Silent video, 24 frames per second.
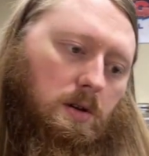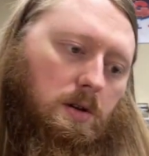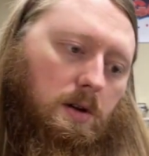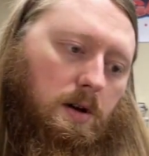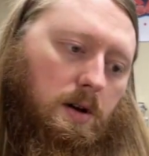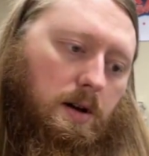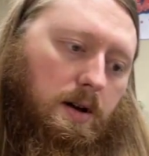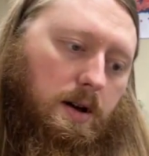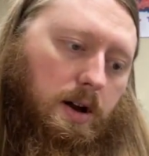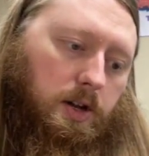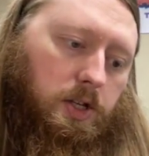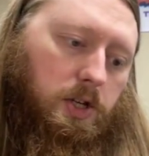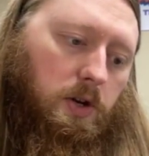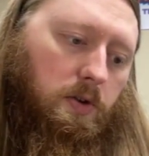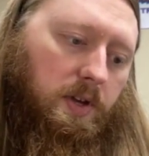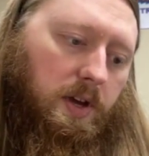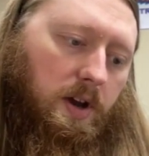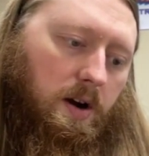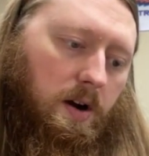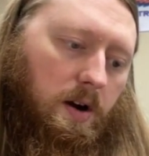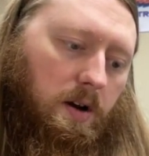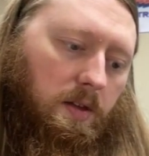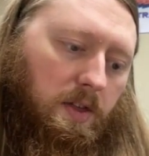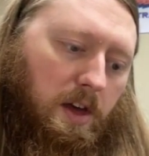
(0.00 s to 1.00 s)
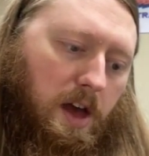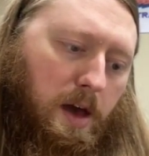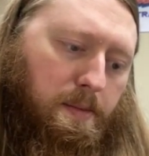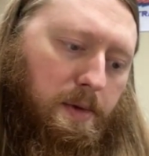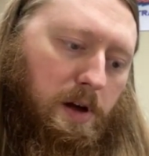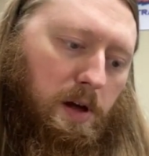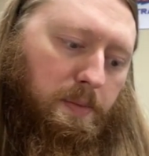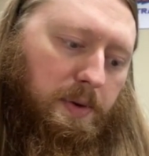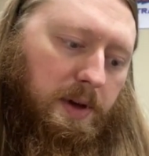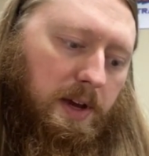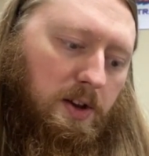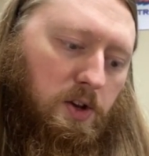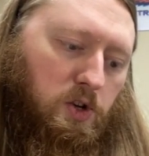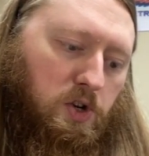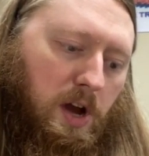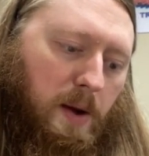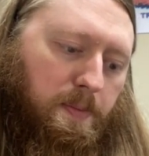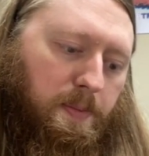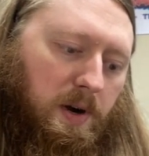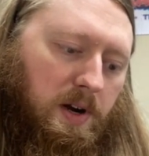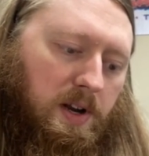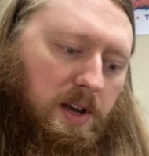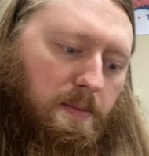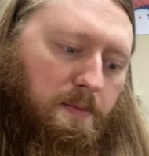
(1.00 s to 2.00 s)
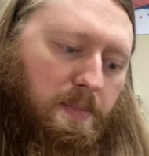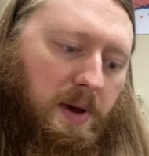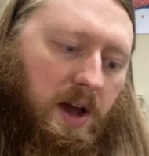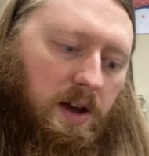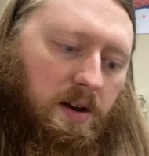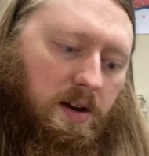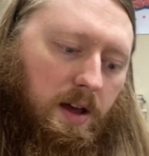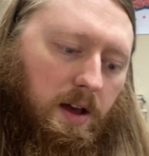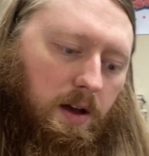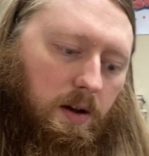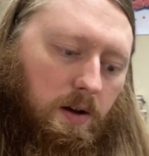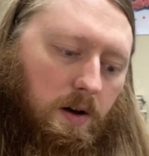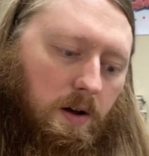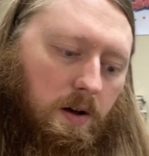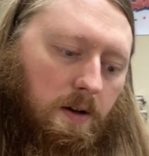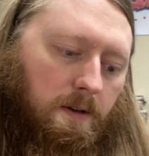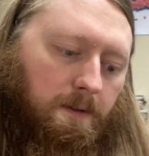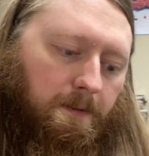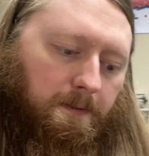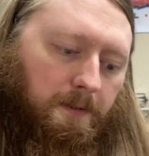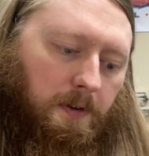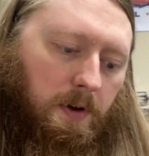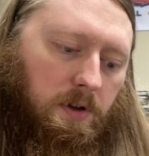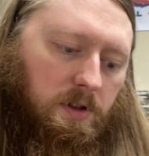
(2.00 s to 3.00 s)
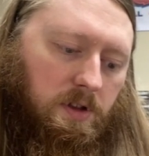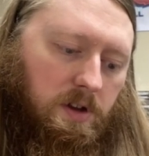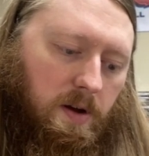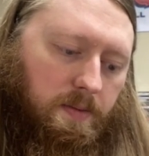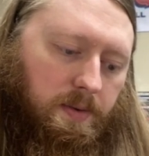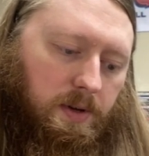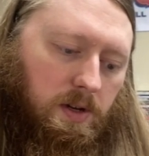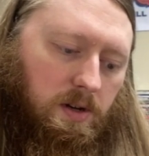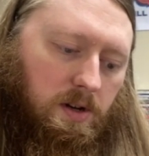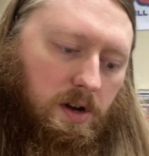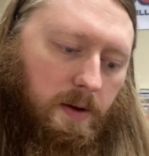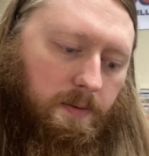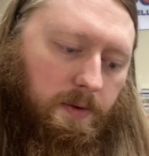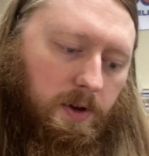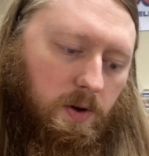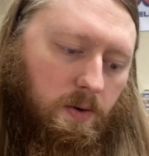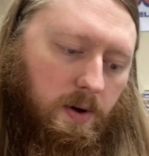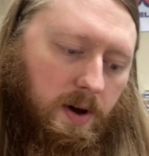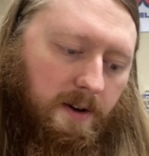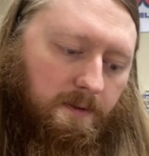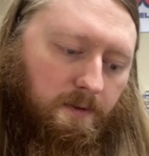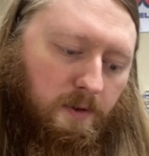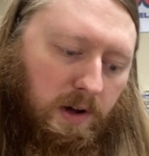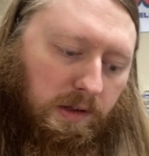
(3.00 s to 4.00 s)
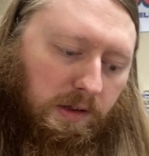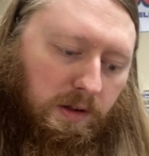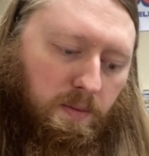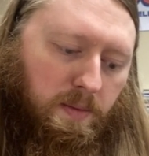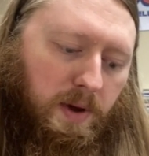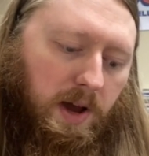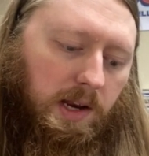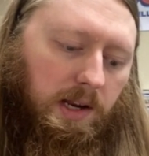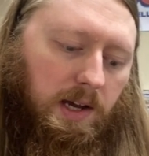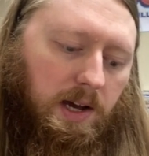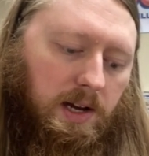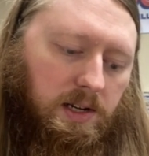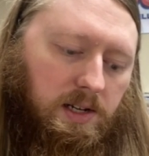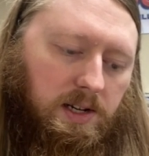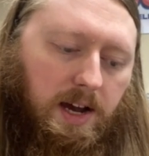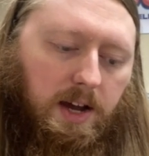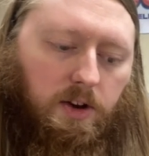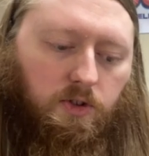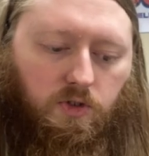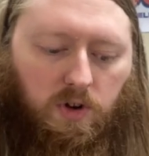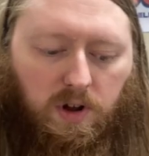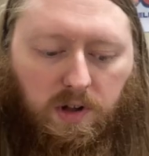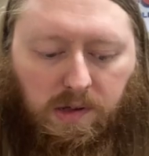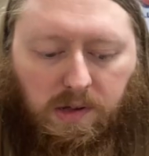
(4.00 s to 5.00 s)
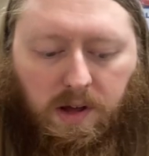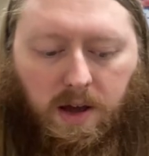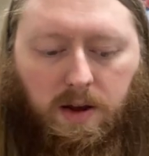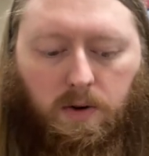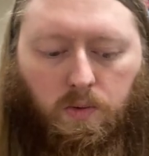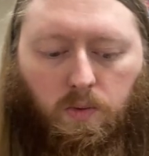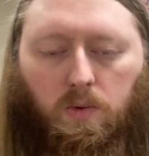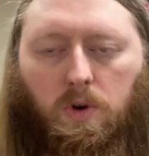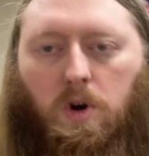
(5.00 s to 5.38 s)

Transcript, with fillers: Uh, to the Earth, MLB, Jeopardy, Bandai Golf, WWF WrestleMania, Tetris, and